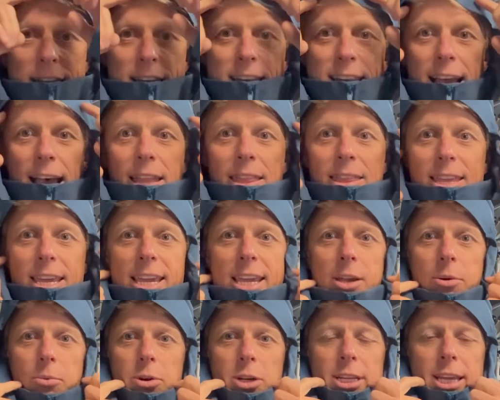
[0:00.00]

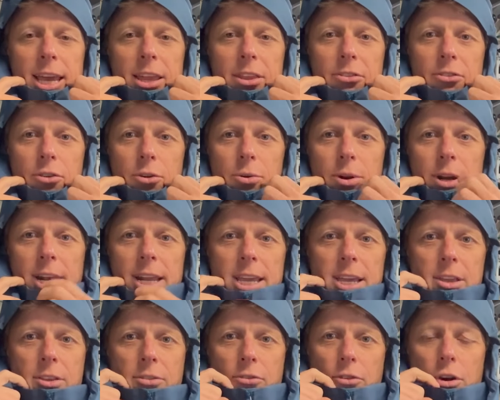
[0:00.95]
nothing would get through and
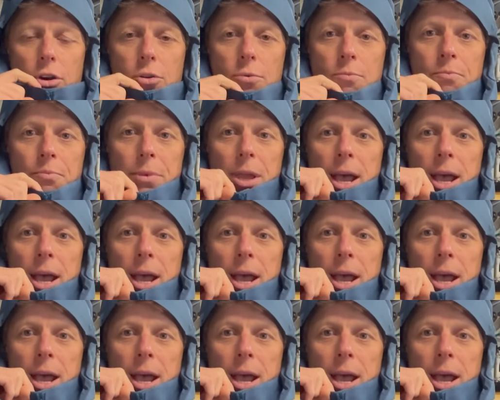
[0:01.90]
leak through.